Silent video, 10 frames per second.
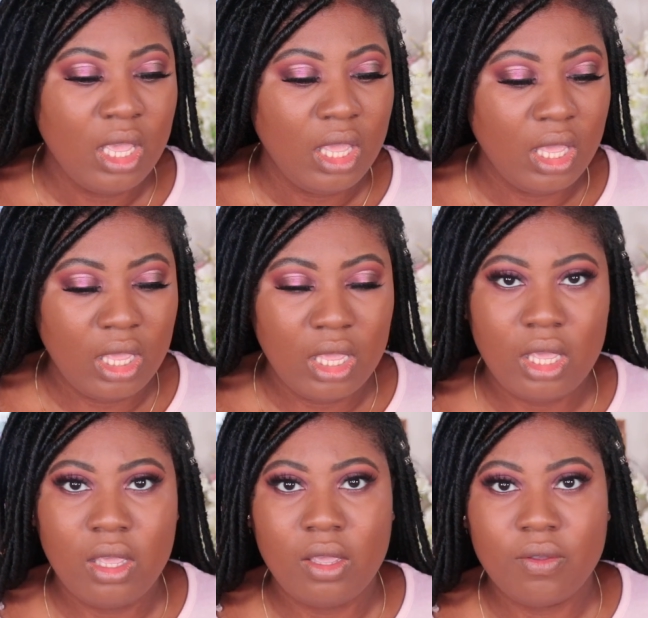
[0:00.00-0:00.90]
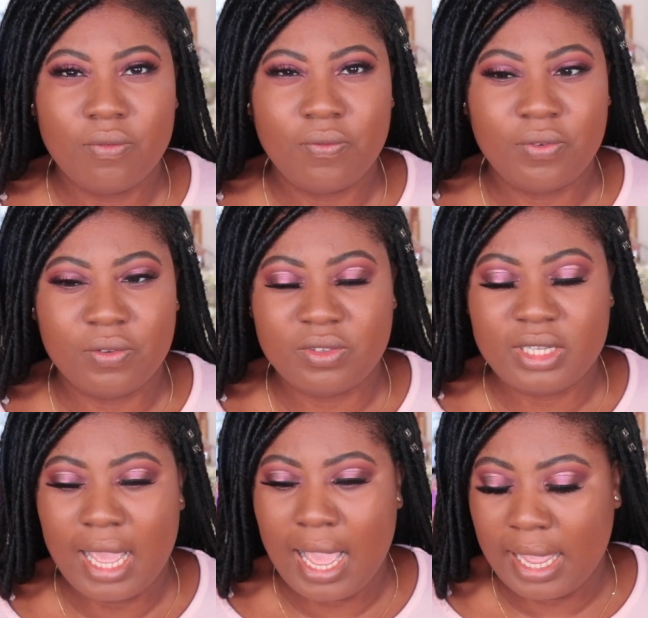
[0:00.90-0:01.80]

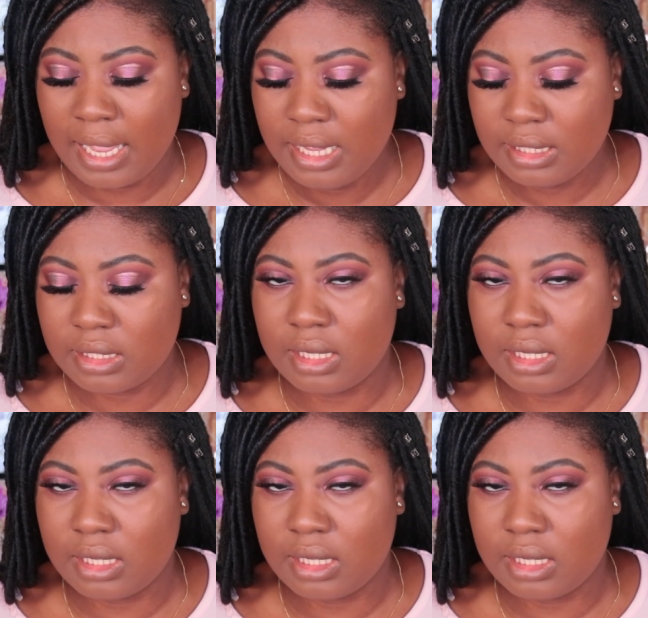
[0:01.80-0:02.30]
E58.